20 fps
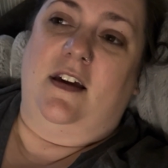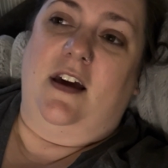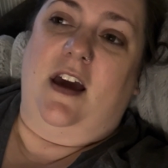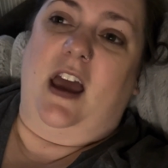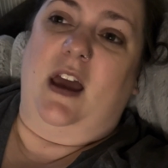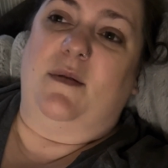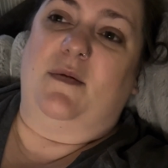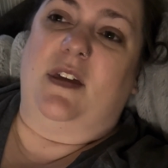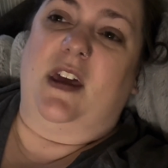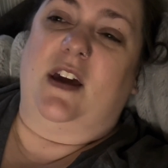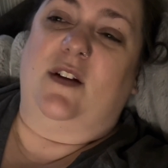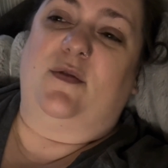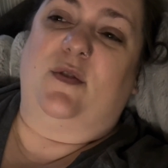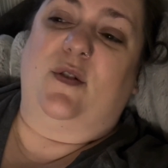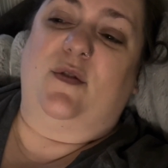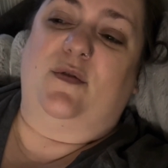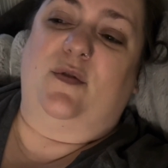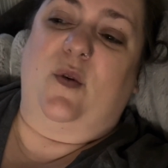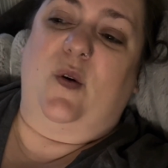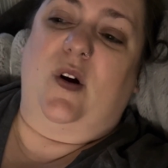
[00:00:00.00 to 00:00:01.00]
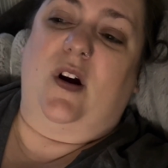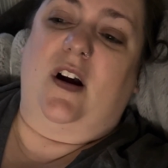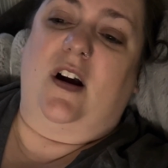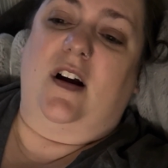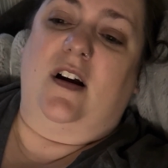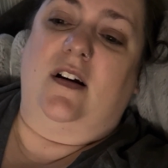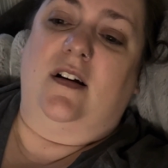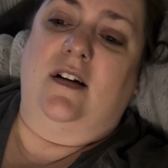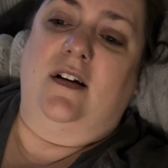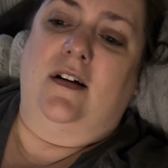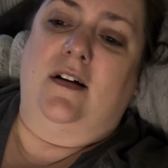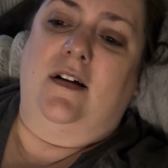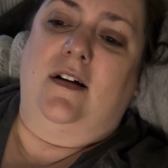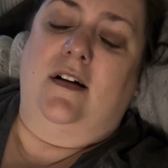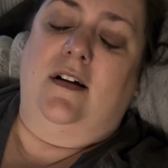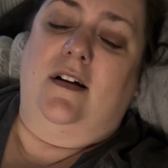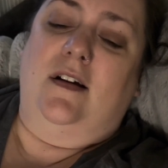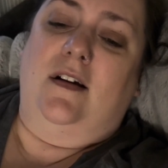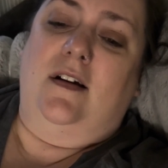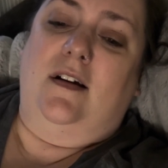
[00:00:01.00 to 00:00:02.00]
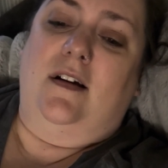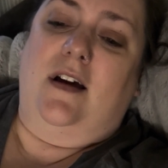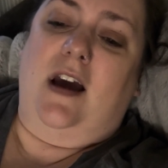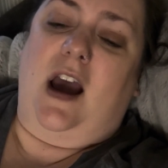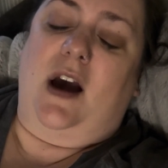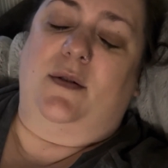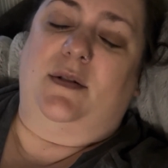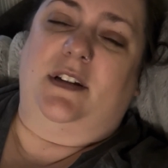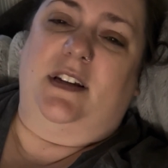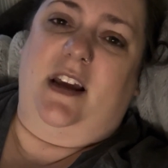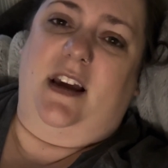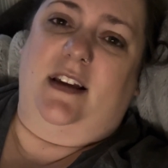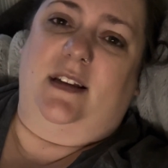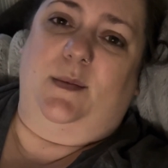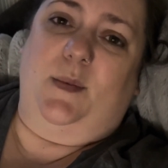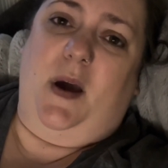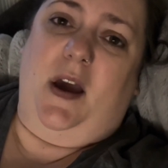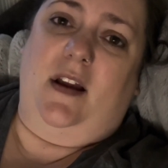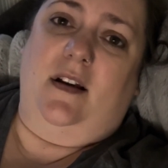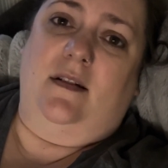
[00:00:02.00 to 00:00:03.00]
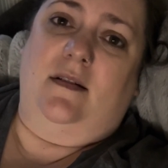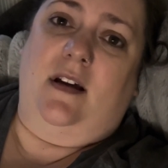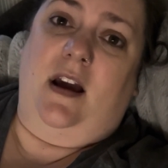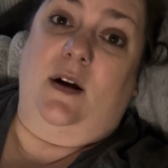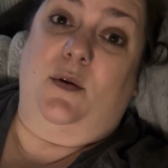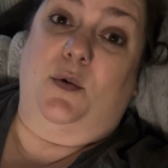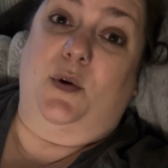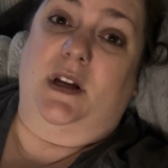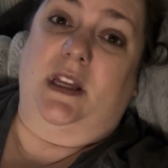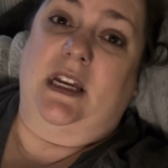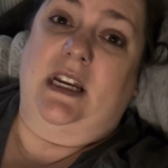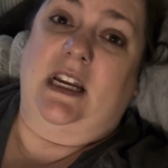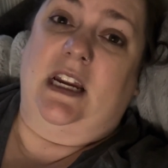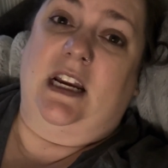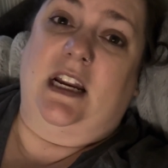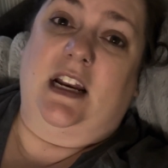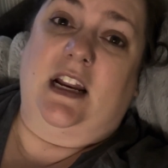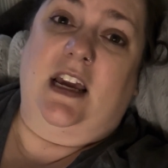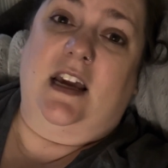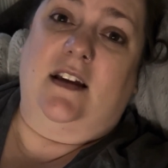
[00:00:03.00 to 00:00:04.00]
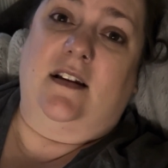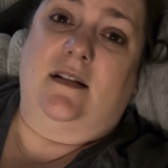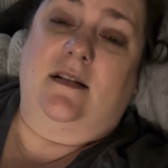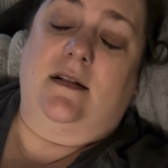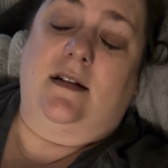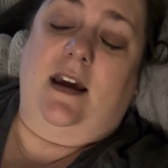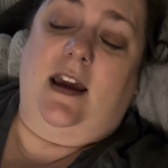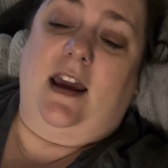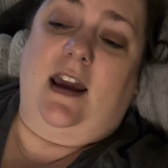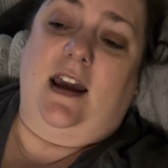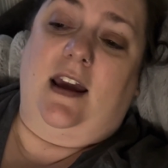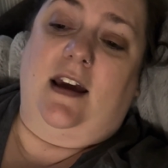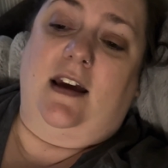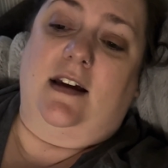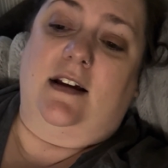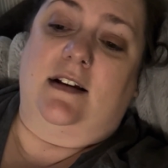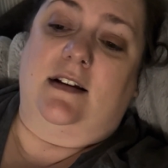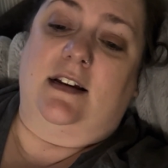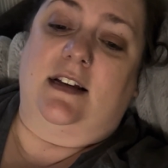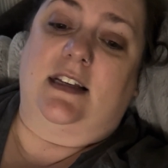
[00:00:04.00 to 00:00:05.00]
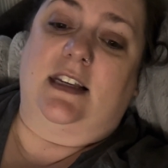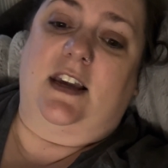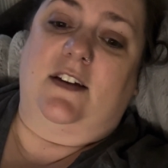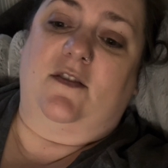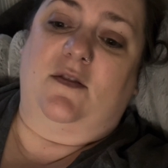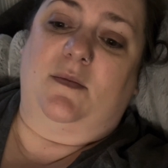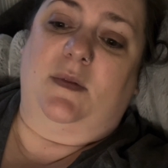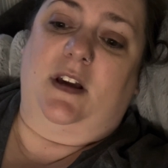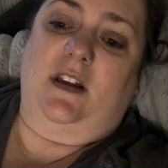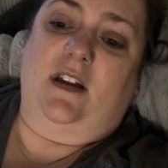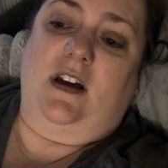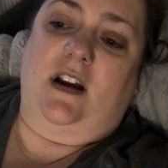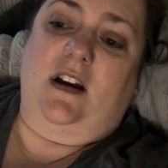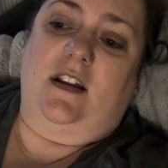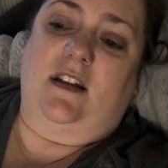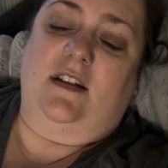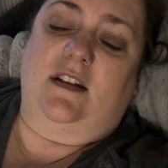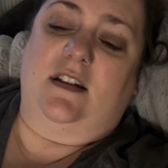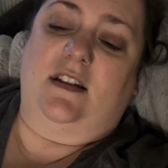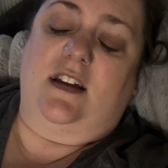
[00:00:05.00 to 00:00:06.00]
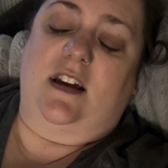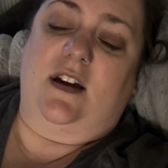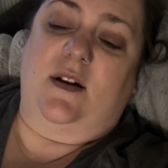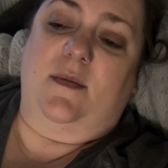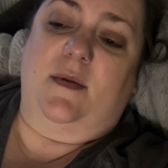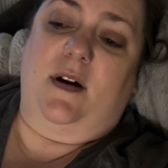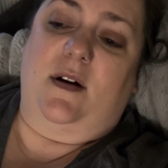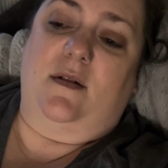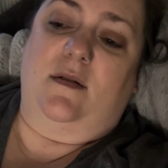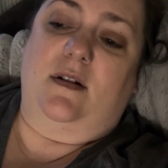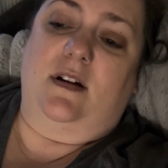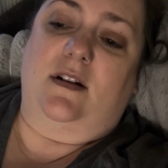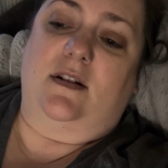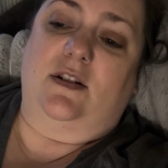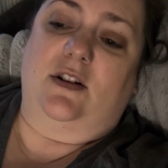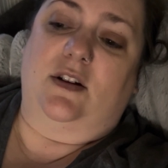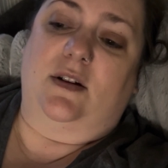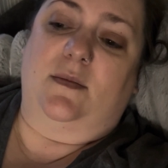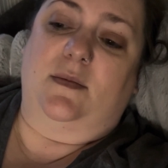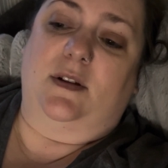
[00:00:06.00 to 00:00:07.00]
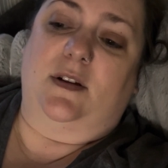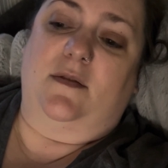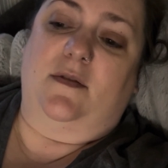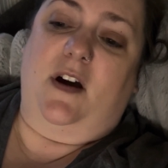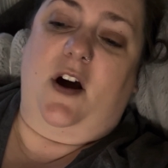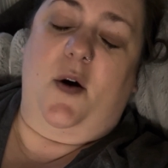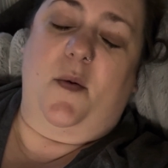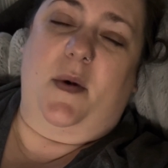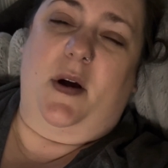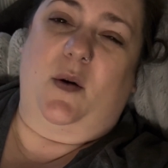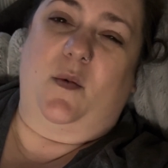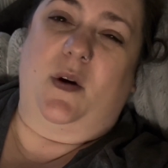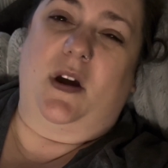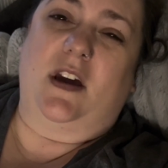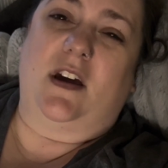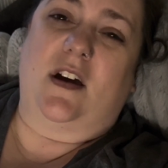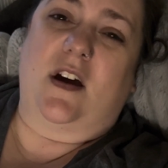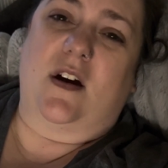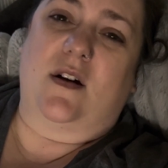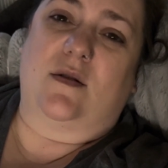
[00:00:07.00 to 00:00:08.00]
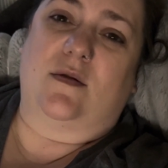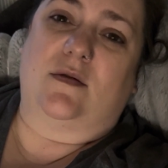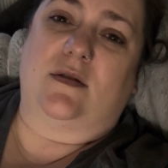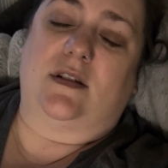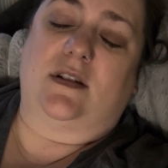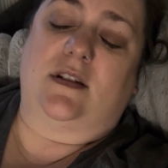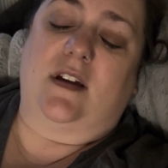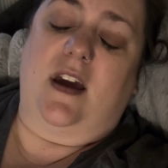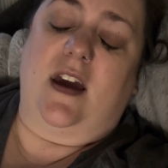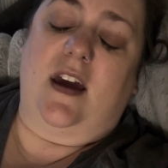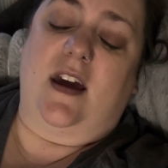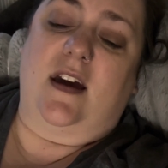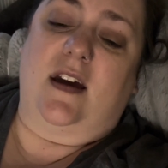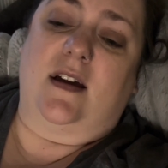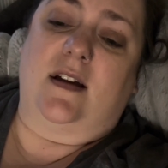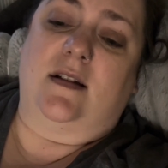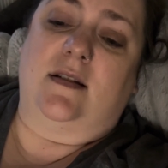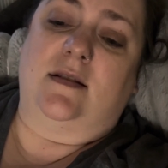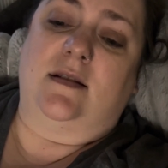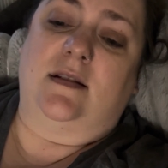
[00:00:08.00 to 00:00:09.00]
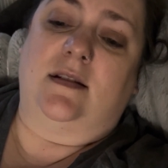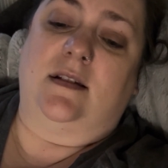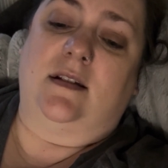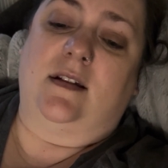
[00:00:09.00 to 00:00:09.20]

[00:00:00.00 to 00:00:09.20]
I'm thankful for how today has been. I really needed it, and it's given me a lot to think about in terms of how my week goes, and